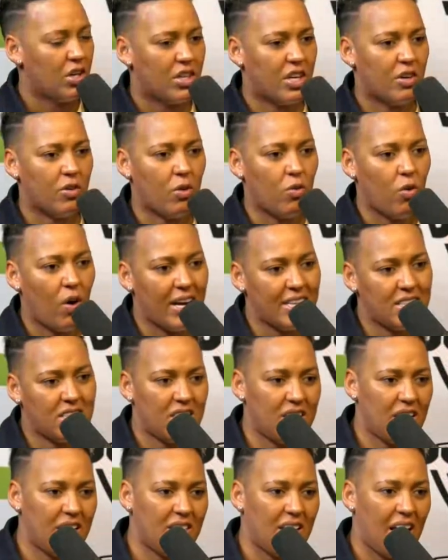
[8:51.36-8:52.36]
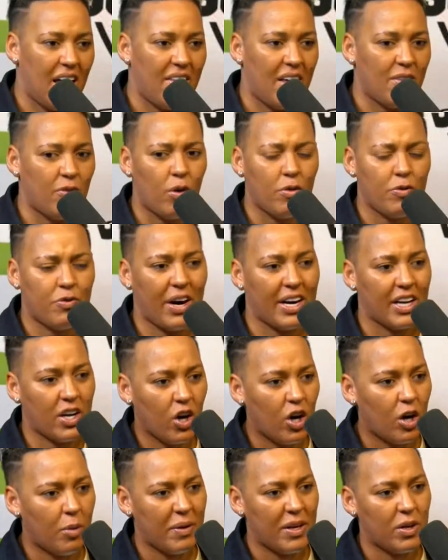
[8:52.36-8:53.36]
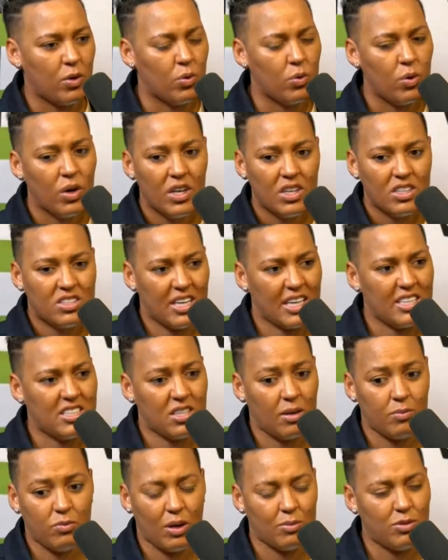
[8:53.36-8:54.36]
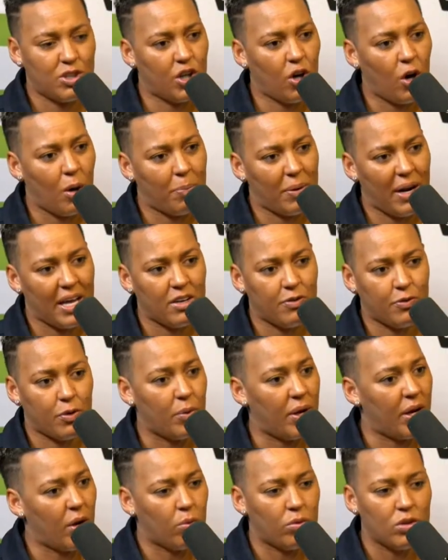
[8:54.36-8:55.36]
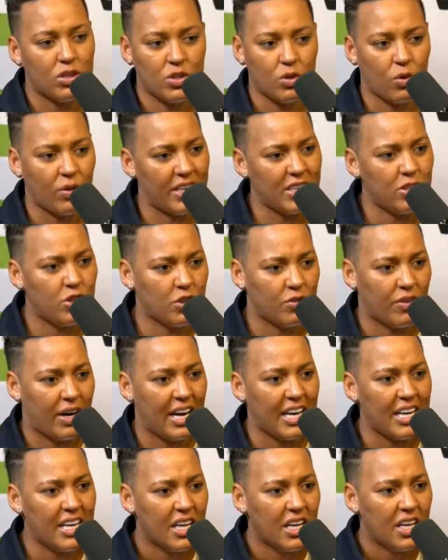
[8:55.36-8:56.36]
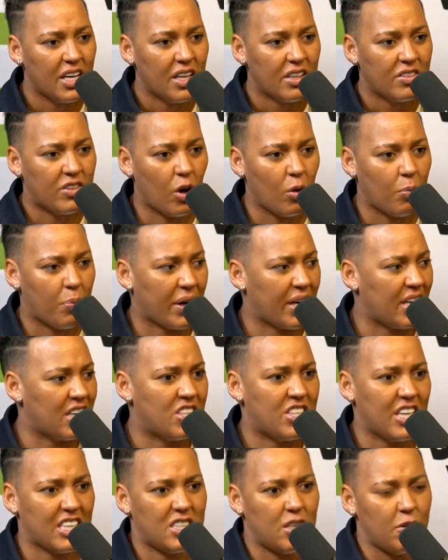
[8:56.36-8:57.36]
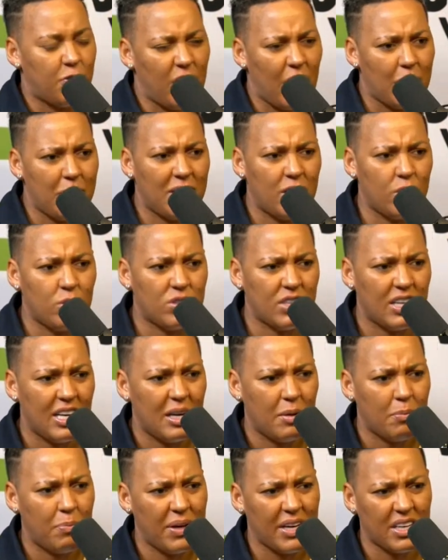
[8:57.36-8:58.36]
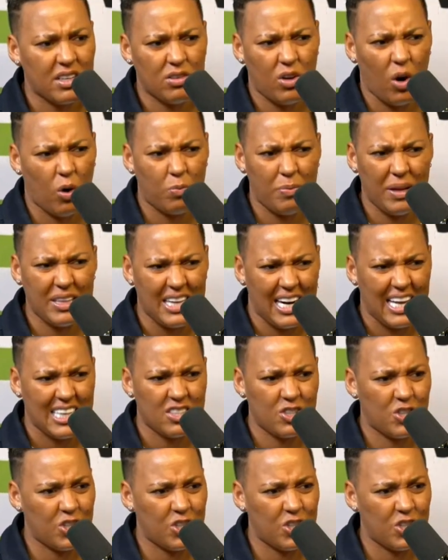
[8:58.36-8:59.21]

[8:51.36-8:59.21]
Guro Reiten in there, they've got Fran Kirby who says sometimes she can't play through illness or an injury, they'll bring in a Jessie Fleming who's an Olympic gold medalist.